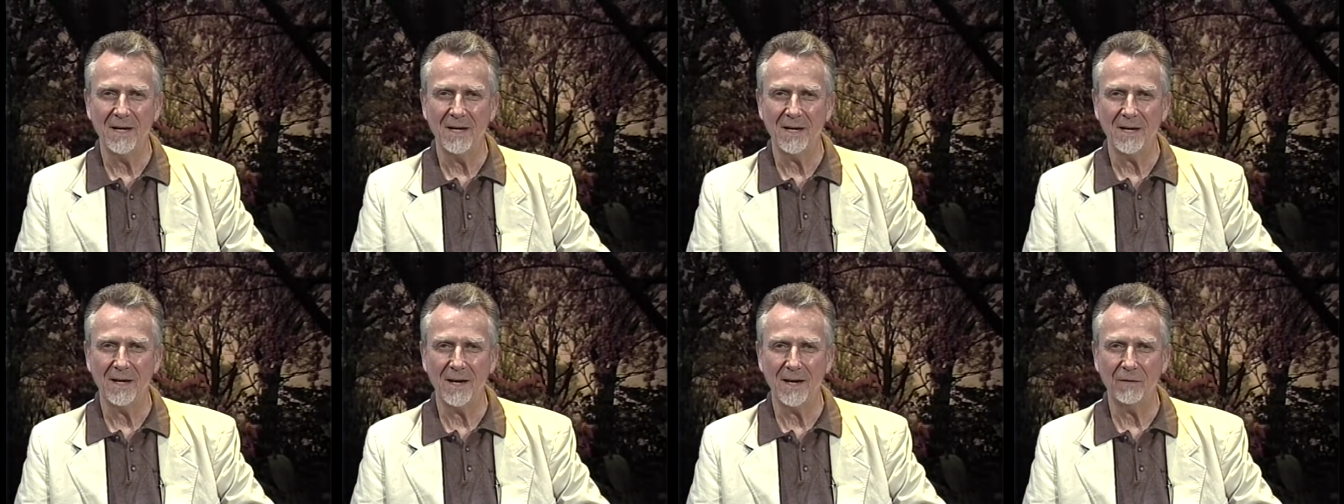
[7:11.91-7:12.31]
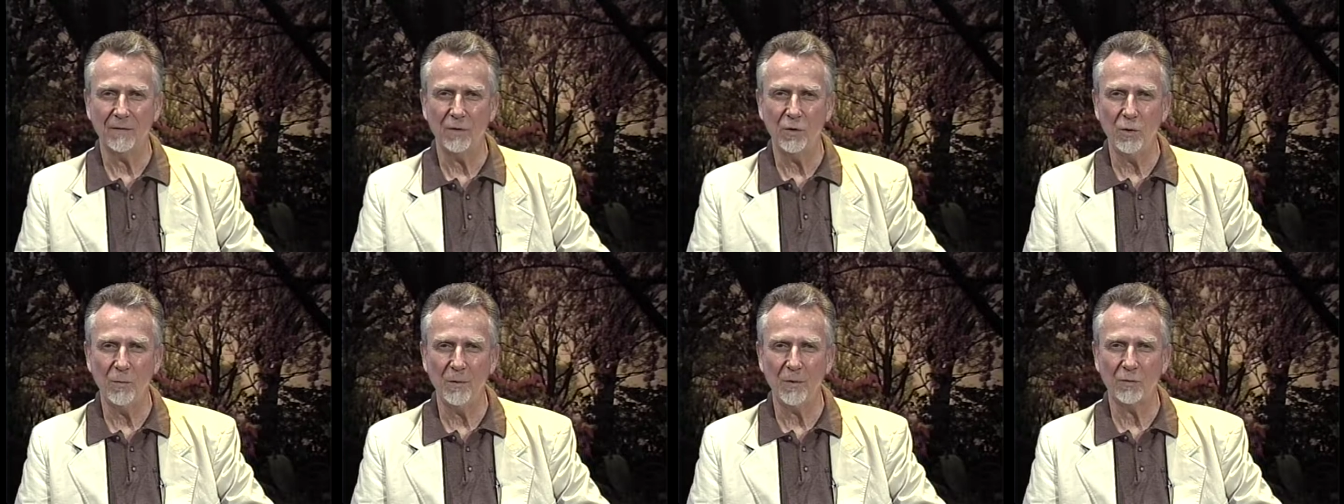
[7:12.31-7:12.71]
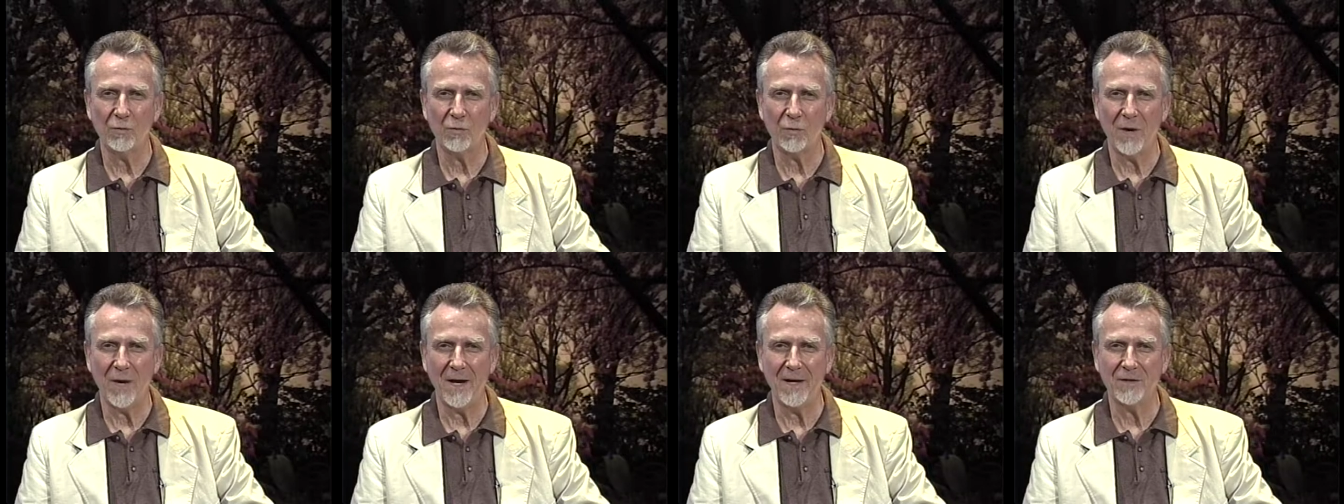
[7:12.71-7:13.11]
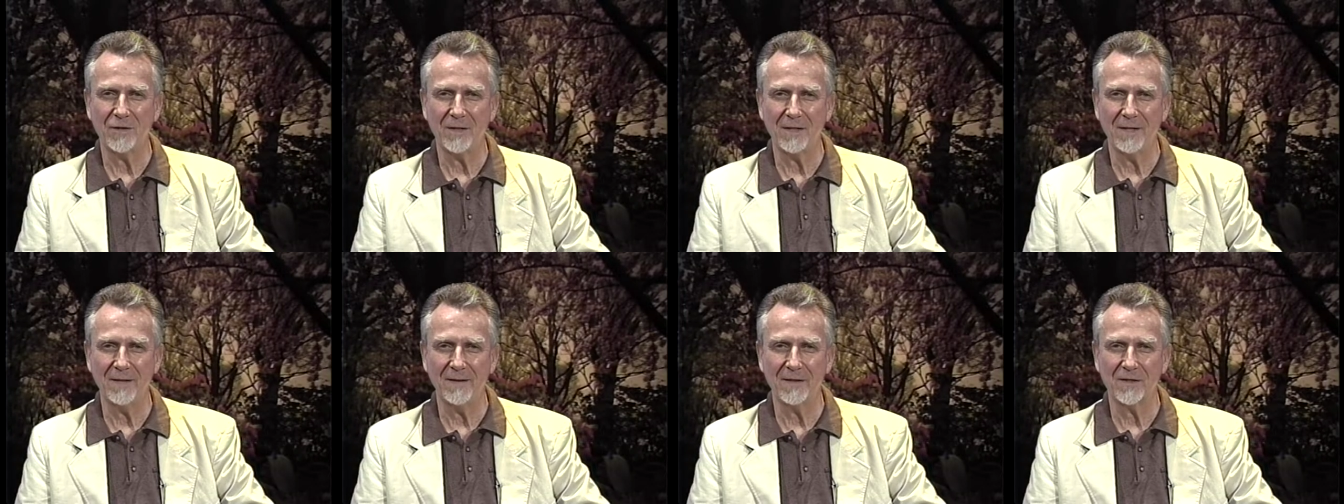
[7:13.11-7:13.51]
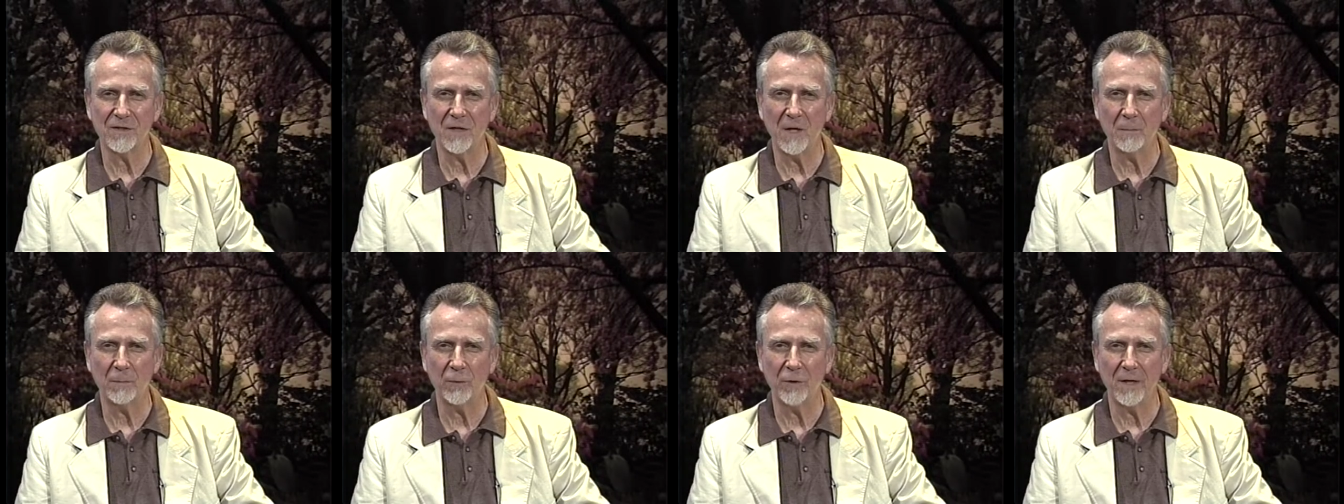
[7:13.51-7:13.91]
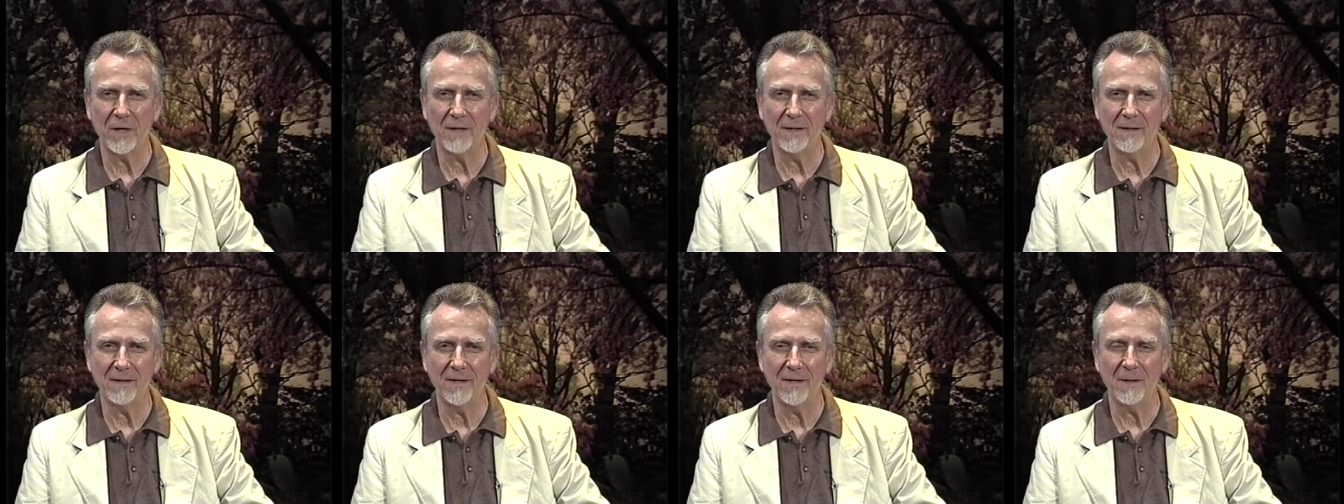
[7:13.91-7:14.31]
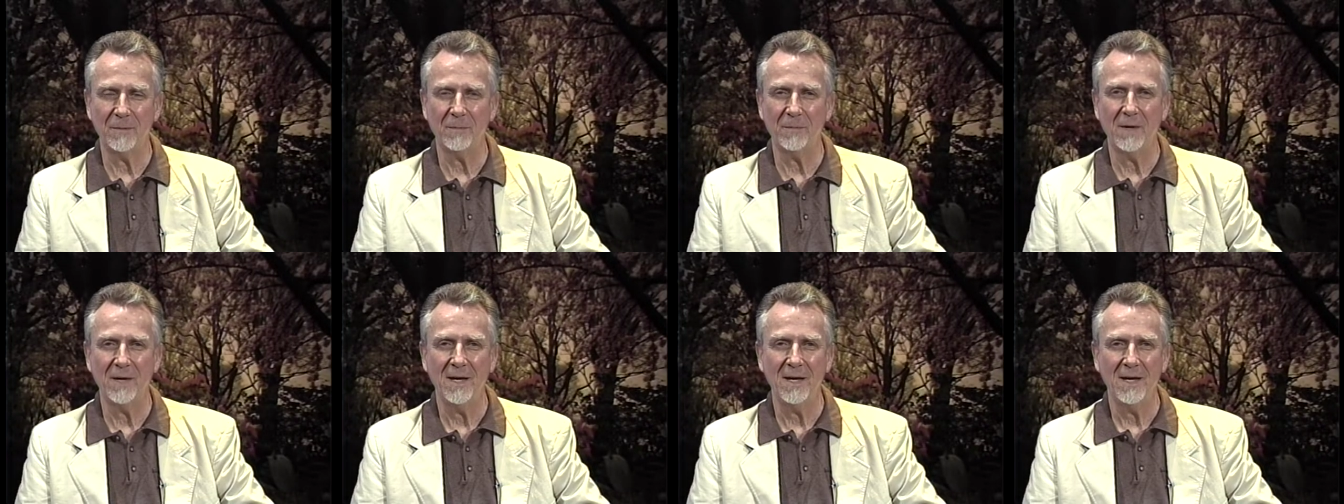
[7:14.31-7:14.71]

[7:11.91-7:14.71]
kind of human tragedy that separated them.